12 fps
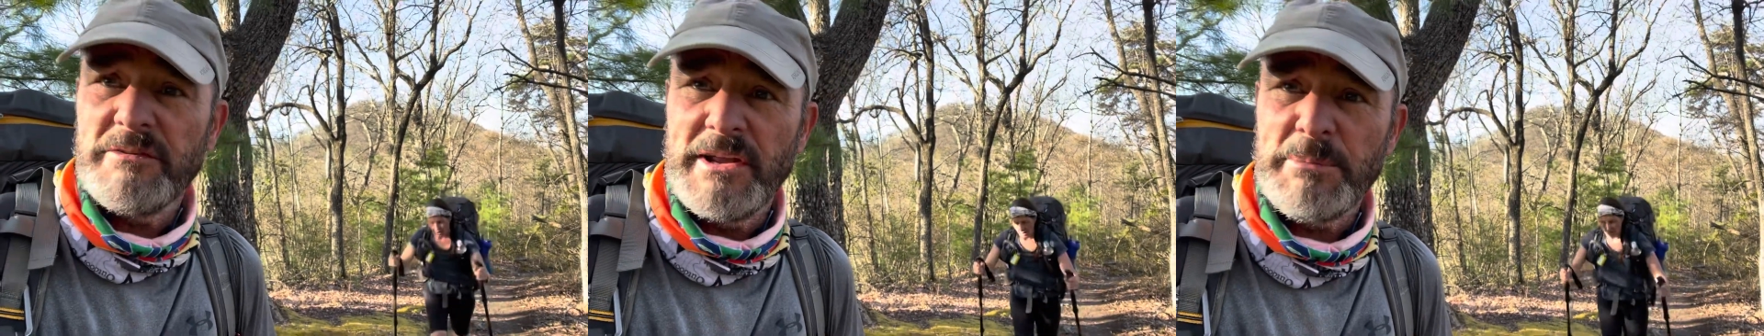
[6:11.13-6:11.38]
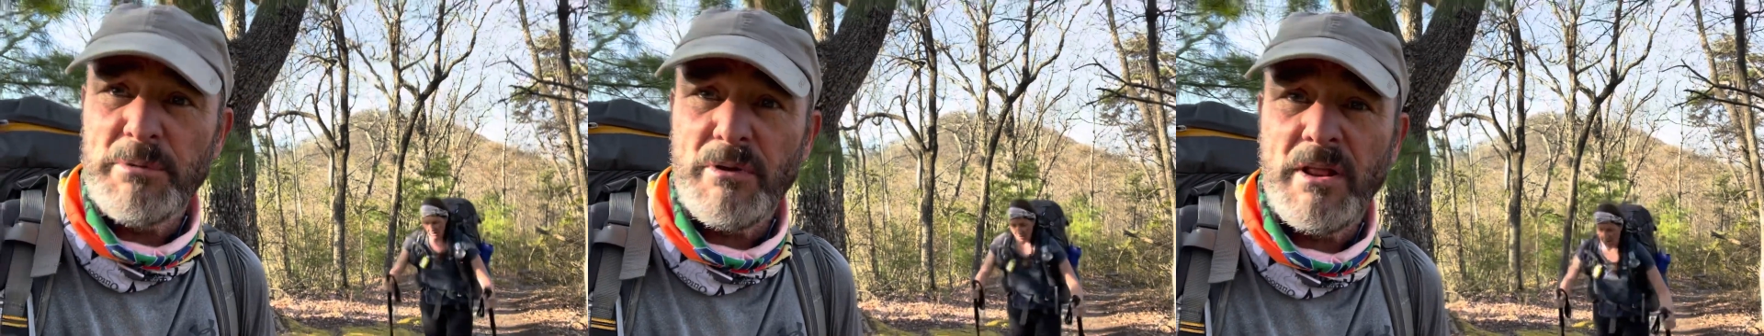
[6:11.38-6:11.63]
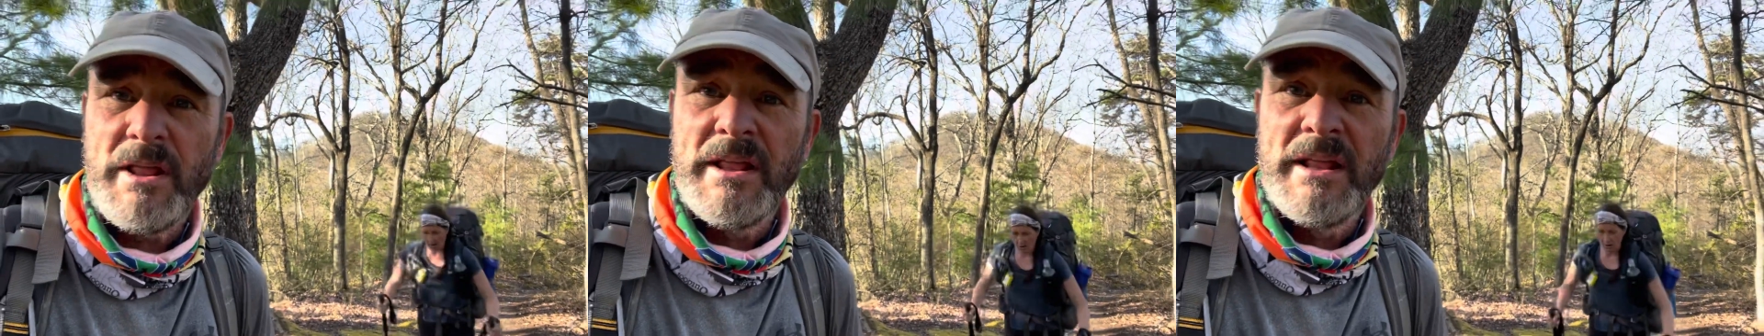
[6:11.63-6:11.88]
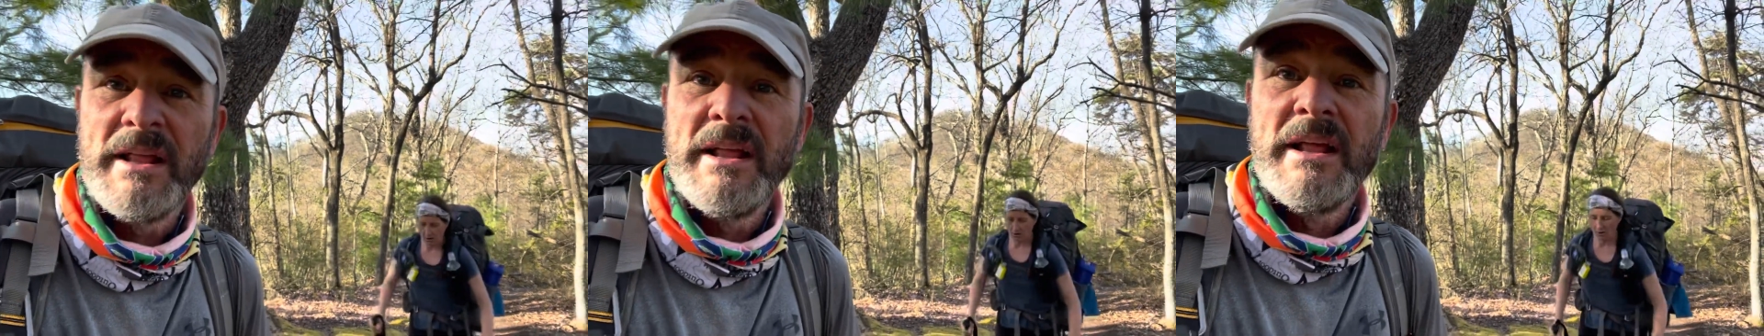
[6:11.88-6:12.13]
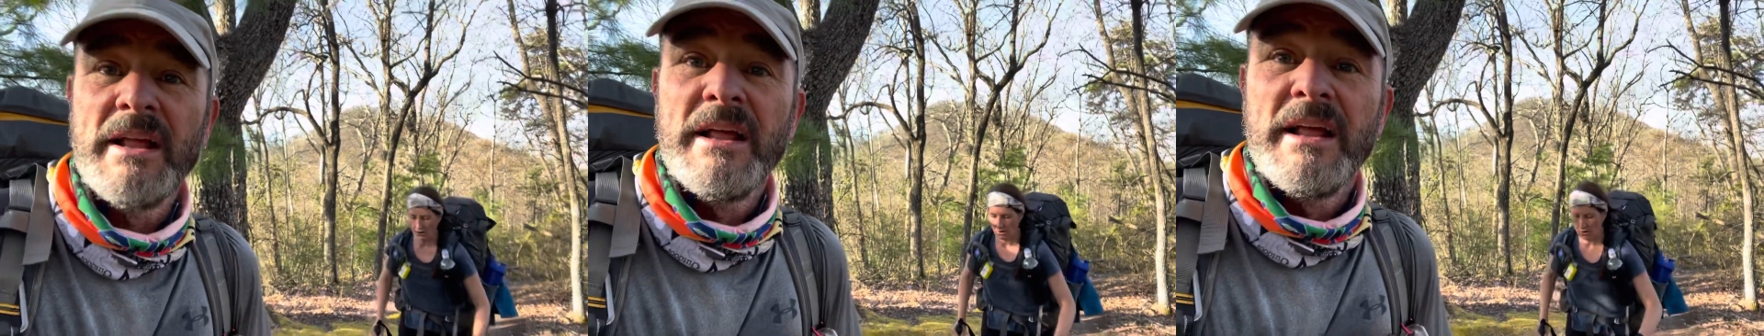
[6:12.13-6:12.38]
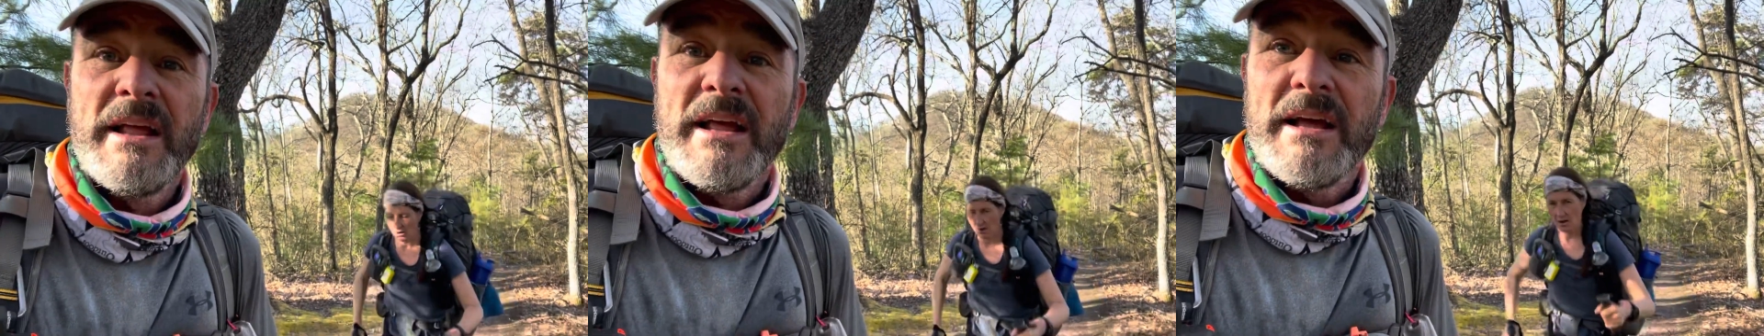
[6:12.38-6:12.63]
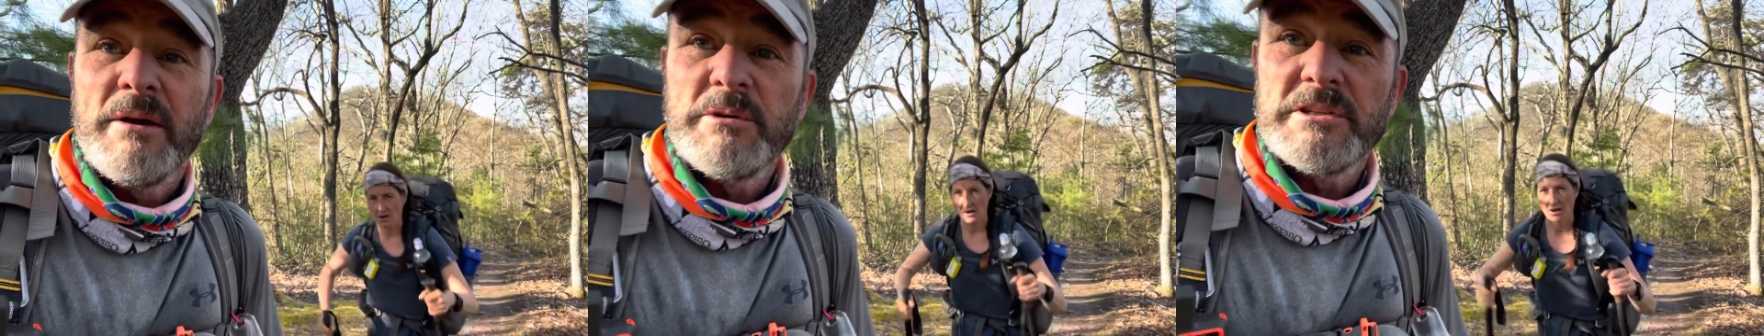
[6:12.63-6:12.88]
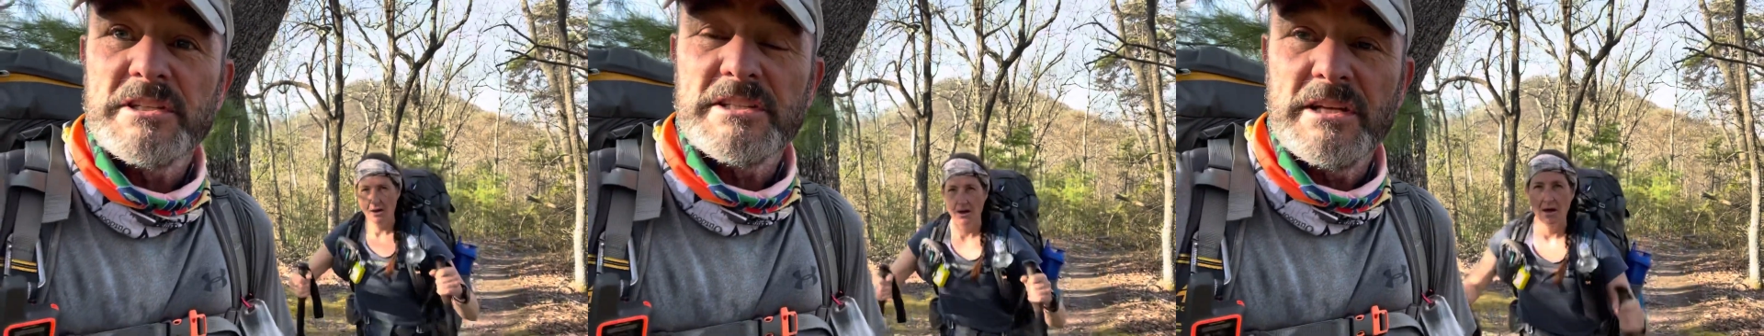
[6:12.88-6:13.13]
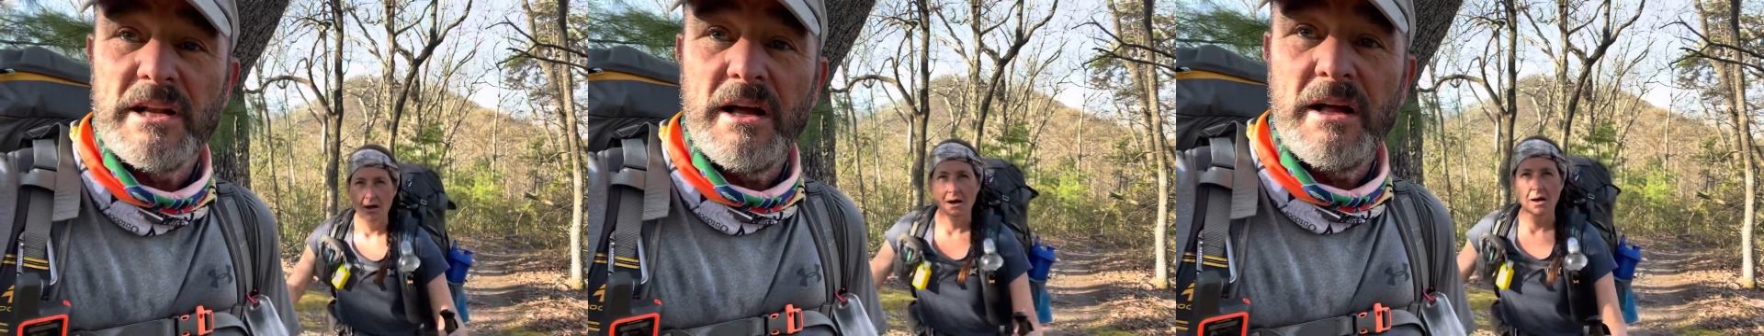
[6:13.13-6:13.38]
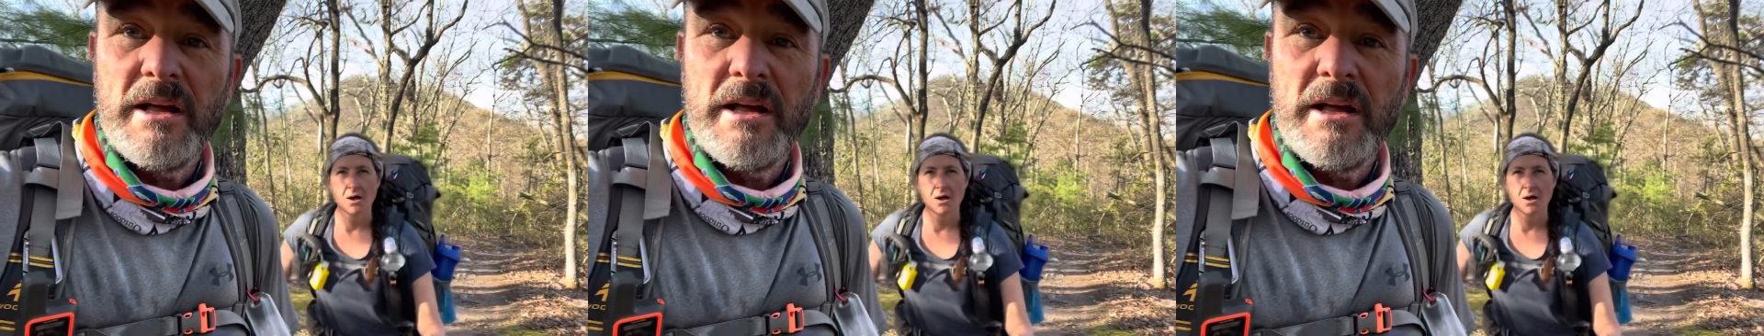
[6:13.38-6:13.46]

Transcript: of April. We just did a,